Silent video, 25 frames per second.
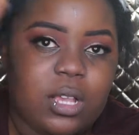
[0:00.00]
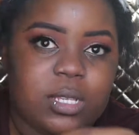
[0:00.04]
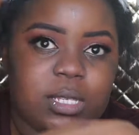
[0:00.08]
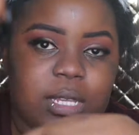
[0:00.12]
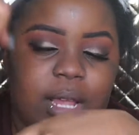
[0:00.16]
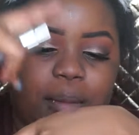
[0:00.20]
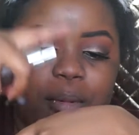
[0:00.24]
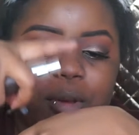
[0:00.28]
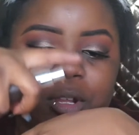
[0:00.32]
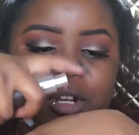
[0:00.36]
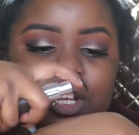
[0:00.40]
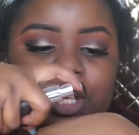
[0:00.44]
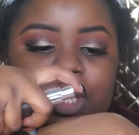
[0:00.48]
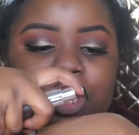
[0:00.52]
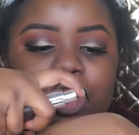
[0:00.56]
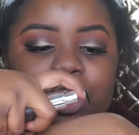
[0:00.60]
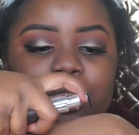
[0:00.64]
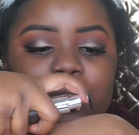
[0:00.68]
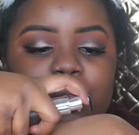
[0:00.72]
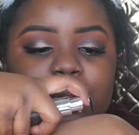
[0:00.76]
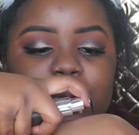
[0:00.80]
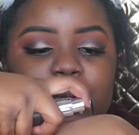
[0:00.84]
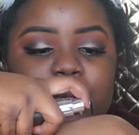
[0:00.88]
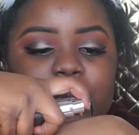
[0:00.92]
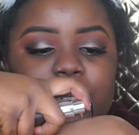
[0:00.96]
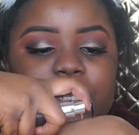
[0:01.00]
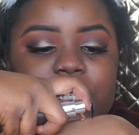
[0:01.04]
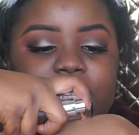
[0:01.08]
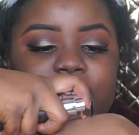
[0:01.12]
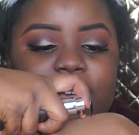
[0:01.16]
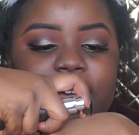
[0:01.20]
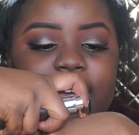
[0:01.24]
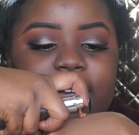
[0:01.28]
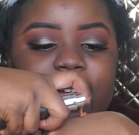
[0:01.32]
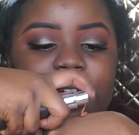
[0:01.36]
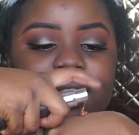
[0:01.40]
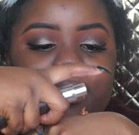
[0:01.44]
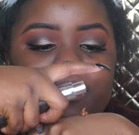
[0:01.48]
So I'm going to use
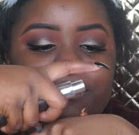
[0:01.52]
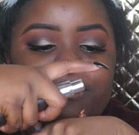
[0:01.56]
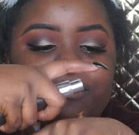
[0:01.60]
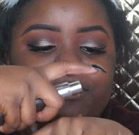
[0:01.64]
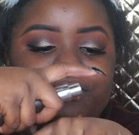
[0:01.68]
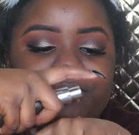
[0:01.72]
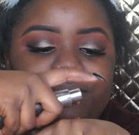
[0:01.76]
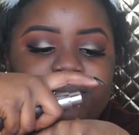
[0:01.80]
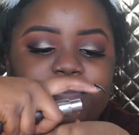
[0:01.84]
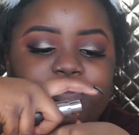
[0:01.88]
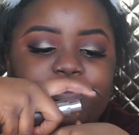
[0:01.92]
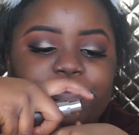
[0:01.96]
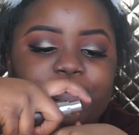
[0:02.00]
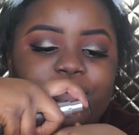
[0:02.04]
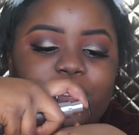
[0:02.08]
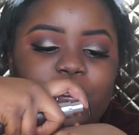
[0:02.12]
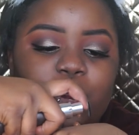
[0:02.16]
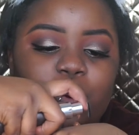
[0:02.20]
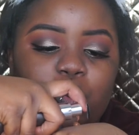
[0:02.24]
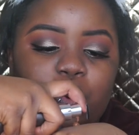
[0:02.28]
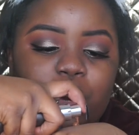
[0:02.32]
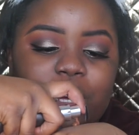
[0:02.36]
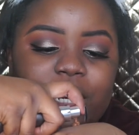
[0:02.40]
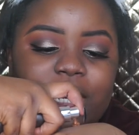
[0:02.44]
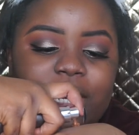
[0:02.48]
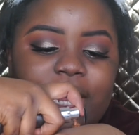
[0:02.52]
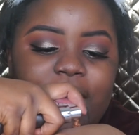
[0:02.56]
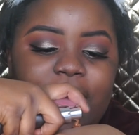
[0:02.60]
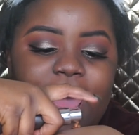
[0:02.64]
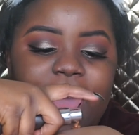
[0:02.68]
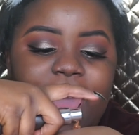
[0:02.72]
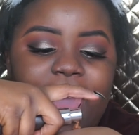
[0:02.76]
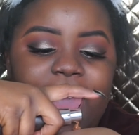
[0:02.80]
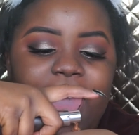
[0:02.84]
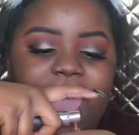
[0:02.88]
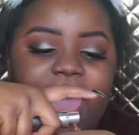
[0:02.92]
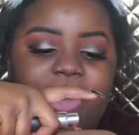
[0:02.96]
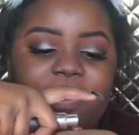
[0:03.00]
like
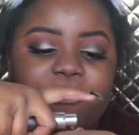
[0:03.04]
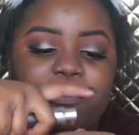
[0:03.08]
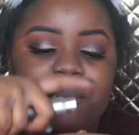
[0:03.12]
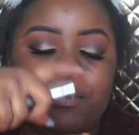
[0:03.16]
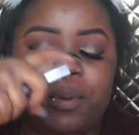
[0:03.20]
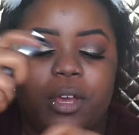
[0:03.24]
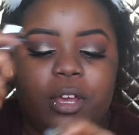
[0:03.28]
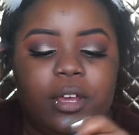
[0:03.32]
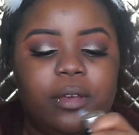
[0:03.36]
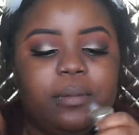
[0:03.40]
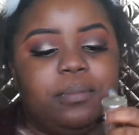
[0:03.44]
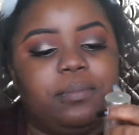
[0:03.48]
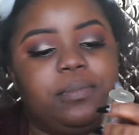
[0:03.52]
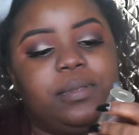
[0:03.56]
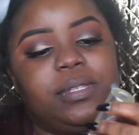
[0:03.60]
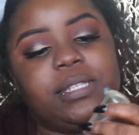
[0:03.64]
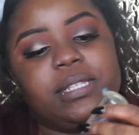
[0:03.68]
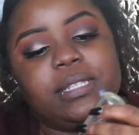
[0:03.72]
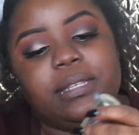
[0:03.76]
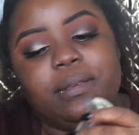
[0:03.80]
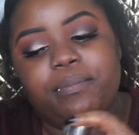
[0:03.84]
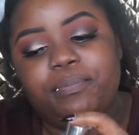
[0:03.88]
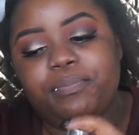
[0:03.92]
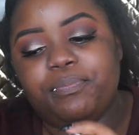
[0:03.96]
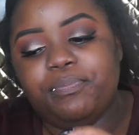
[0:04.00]
1.5 pumps.